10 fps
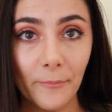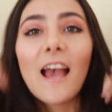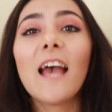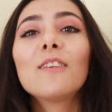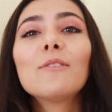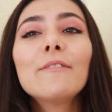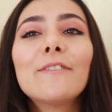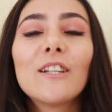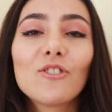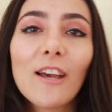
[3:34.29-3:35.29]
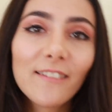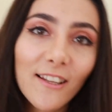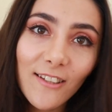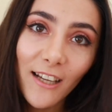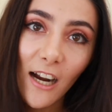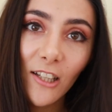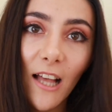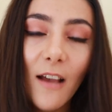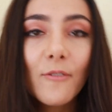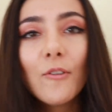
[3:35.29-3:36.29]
As we finish assessing our lives,